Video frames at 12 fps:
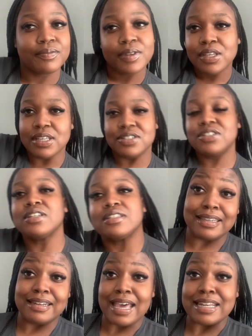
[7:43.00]
It's
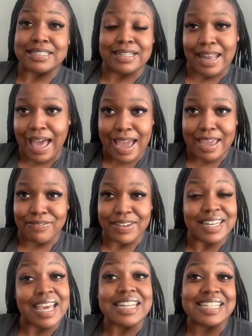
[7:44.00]
just, that is life,
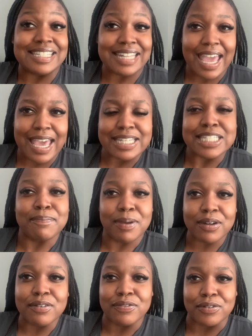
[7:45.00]
and that is sad. It's
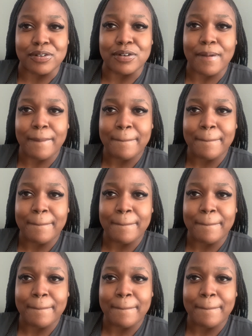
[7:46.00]
pitiful.